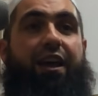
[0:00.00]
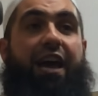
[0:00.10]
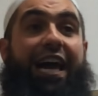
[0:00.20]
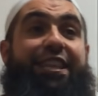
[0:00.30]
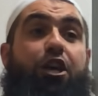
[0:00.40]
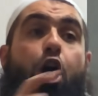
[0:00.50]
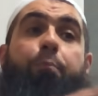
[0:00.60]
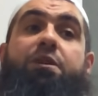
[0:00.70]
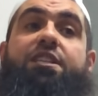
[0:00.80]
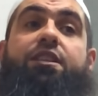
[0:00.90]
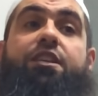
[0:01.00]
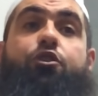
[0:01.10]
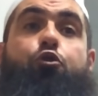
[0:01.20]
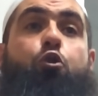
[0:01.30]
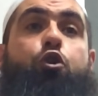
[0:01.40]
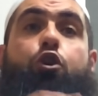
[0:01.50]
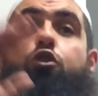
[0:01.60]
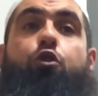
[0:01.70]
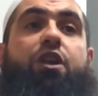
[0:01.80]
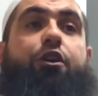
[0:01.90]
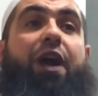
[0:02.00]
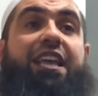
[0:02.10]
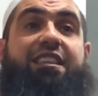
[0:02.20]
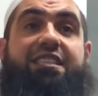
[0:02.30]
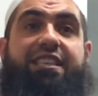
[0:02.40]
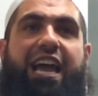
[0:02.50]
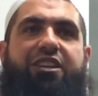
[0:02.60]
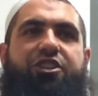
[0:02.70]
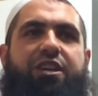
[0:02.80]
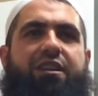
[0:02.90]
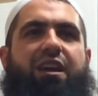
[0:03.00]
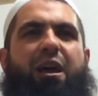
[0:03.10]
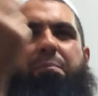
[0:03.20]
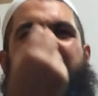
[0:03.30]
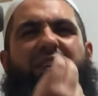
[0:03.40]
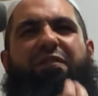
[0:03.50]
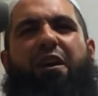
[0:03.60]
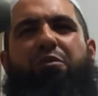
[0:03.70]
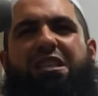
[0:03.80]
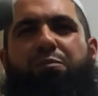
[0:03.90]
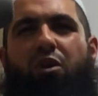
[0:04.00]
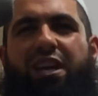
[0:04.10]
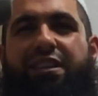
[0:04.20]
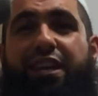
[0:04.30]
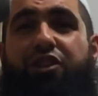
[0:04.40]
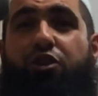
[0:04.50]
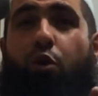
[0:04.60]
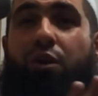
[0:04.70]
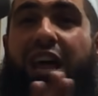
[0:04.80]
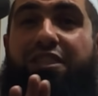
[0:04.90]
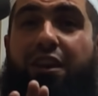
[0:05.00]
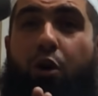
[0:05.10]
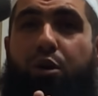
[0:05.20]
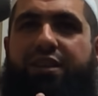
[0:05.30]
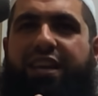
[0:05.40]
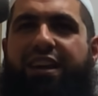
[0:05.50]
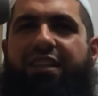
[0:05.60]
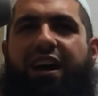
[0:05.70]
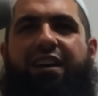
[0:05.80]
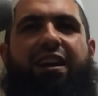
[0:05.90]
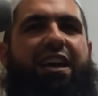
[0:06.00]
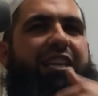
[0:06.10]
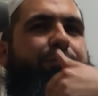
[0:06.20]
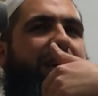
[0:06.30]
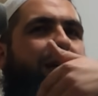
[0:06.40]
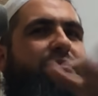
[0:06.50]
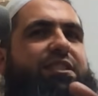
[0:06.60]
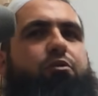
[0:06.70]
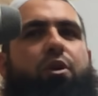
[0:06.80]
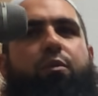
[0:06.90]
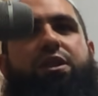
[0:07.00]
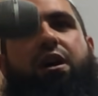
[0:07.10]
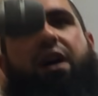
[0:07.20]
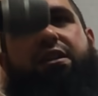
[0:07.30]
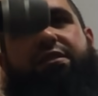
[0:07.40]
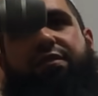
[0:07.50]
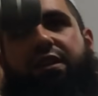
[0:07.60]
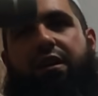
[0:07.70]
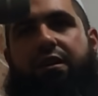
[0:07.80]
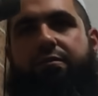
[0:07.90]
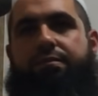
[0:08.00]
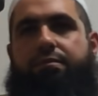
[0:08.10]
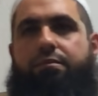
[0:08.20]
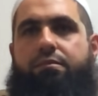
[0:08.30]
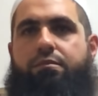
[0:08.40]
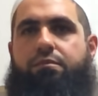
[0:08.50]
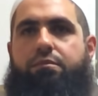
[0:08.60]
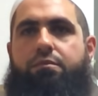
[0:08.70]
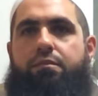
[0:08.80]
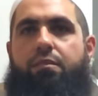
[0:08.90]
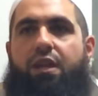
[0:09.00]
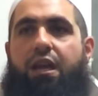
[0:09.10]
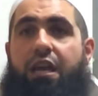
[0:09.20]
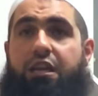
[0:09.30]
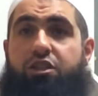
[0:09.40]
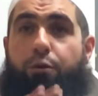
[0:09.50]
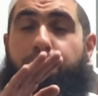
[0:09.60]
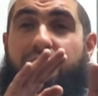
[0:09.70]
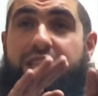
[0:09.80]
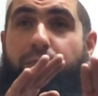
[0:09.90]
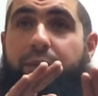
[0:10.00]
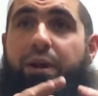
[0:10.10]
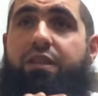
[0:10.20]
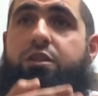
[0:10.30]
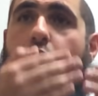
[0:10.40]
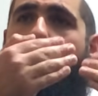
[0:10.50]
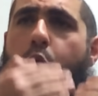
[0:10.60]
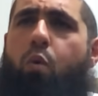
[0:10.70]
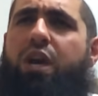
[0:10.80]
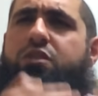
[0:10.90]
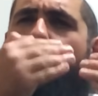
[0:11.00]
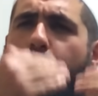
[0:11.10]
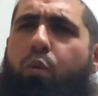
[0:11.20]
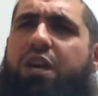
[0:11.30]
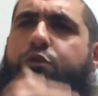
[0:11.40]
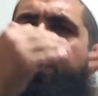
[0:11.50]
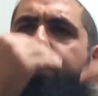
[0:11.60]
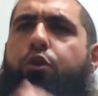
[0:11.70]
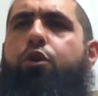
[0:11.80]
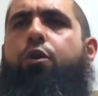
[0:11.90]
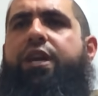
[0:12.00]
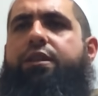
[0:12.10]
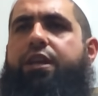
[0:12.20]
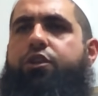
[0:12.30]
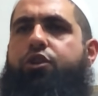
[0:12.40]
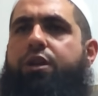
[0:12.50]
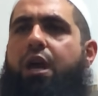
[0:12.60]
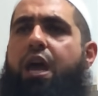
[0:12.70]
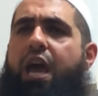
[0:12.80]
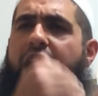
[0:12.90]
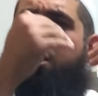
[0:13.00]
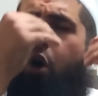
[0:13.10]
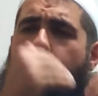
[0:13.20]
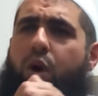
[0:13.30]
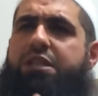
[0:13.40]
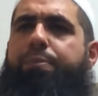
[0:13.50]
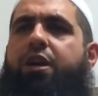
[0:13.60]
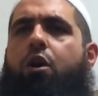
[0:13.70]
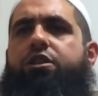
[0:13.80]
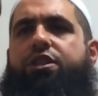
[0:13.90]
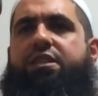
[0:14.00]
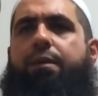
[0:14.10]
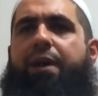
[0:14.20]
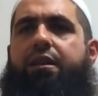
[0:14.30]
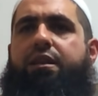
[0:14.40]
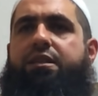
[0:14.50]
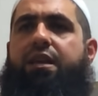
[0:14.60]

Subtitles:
And the opposite is true. You could do the greatest action, but the very small intention or nothing altogether, it becomes 0 in the eyes of Allah. So please, my brothers, always renew your intention and always be conscious about this.